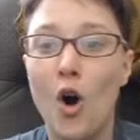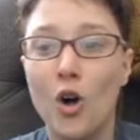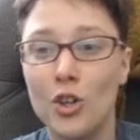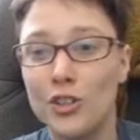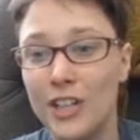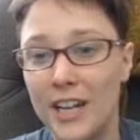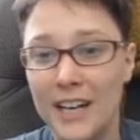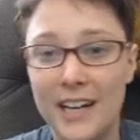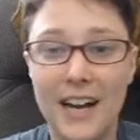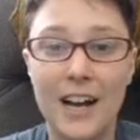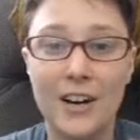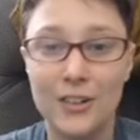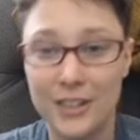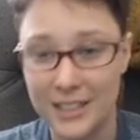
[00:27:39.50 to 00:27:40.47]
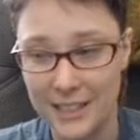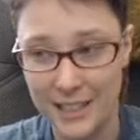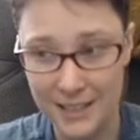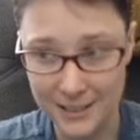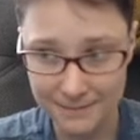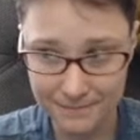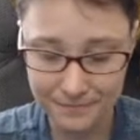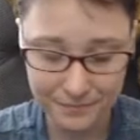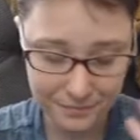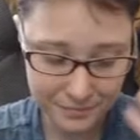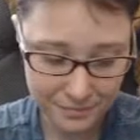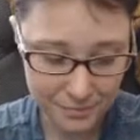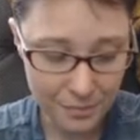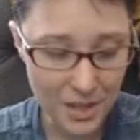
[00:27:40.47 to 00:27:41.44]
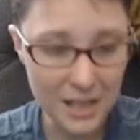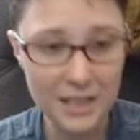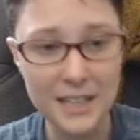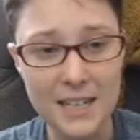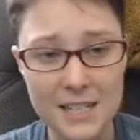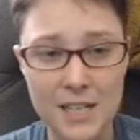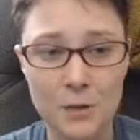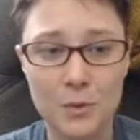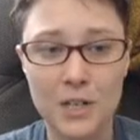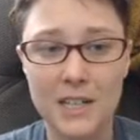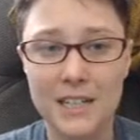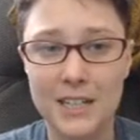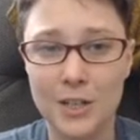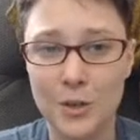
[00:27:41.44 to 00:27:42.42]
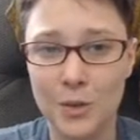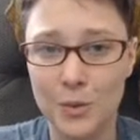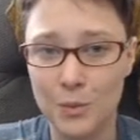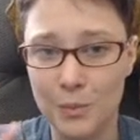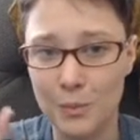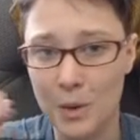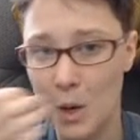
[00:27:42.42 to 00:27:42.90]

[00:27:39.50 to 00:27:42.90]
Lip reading: all day, every day. Like I said, we're gonna go